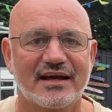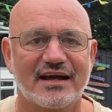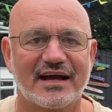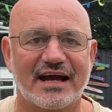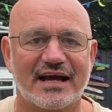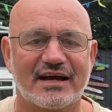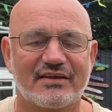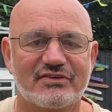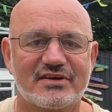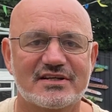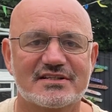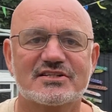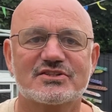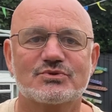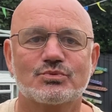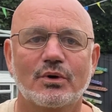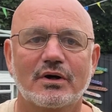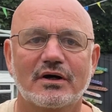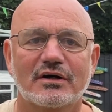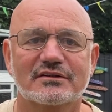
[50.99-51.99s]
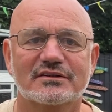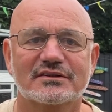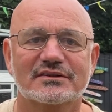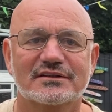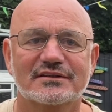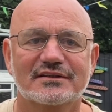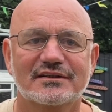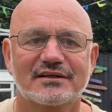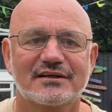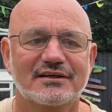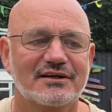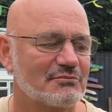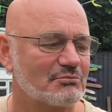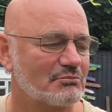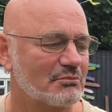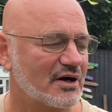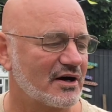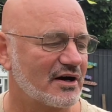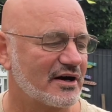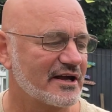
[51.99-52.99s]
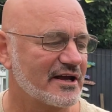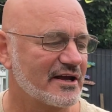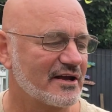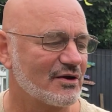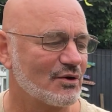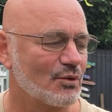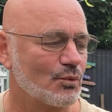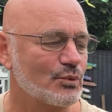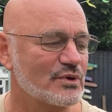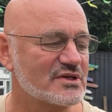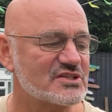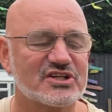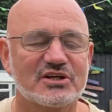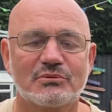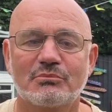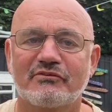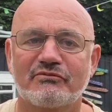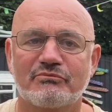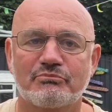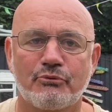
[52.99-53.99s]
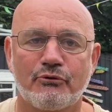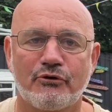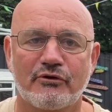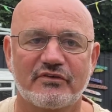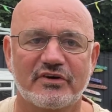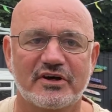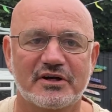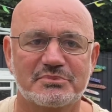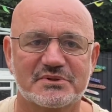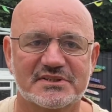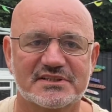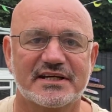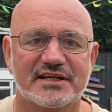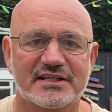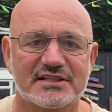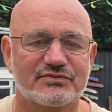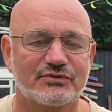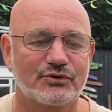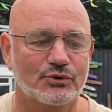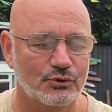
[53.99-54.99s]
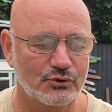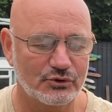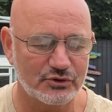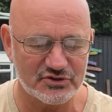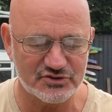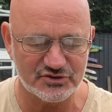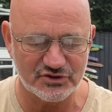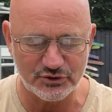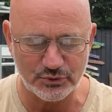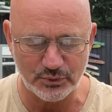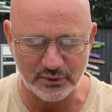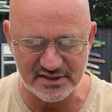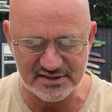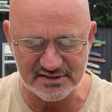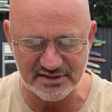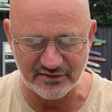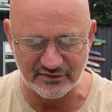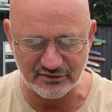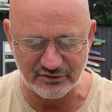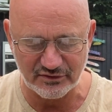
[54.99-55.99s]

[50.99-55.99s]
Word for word: And this is what my Wisdom of Proverbs says for August the 26th.